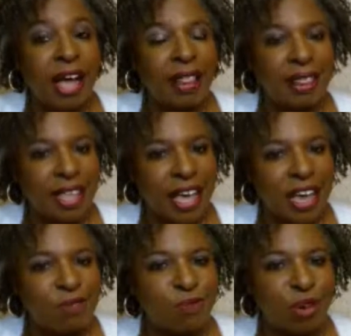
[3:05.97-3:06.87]
And
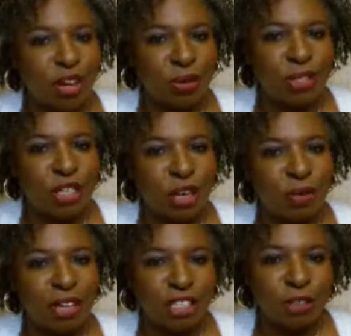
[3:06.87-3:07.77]
then we're going to
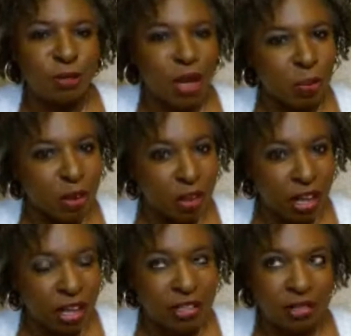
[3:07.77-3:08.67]
go into maybe
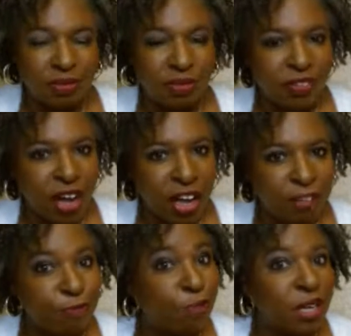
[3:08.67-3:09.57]
a
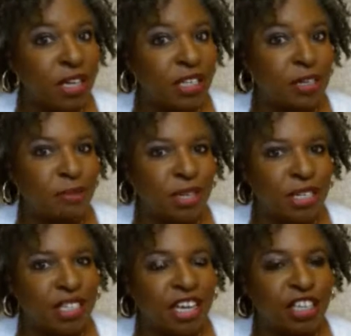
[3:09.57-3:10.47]
5-minute
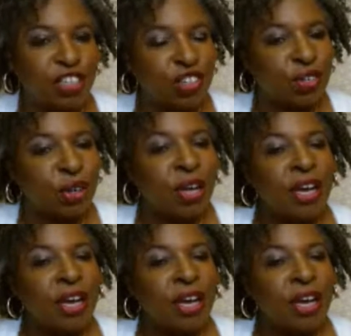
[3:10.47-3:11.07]
meditation